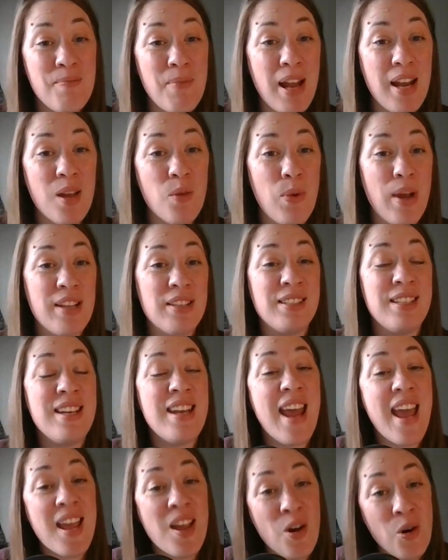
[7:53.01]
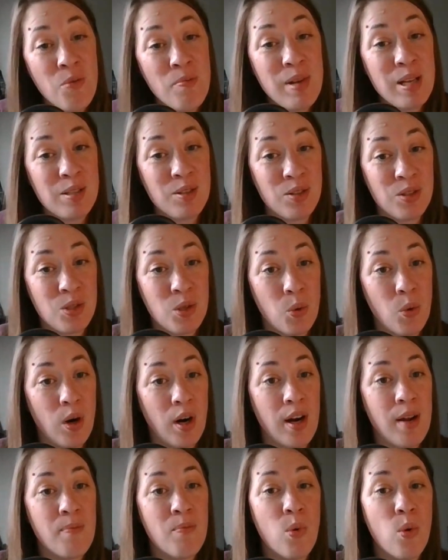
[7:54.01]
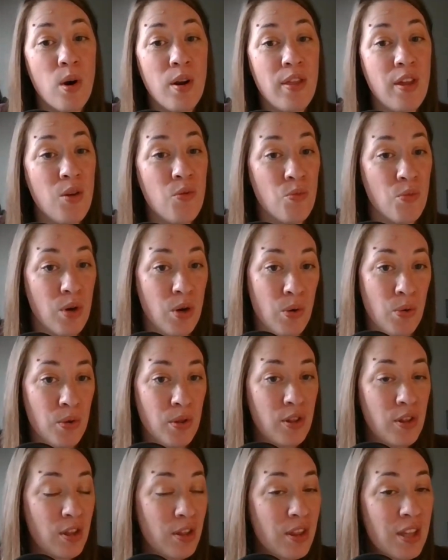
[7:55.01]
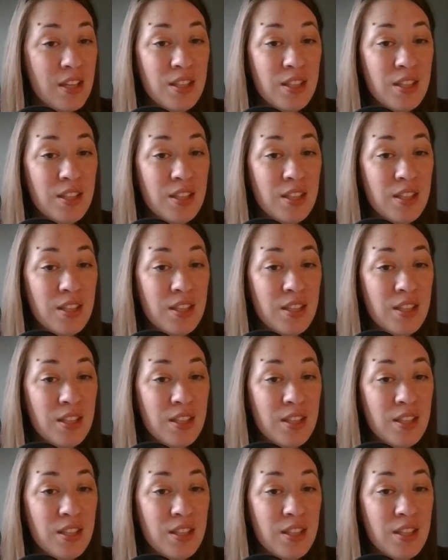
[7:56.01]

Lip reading: in many ways, Naomi's story more than Ruth.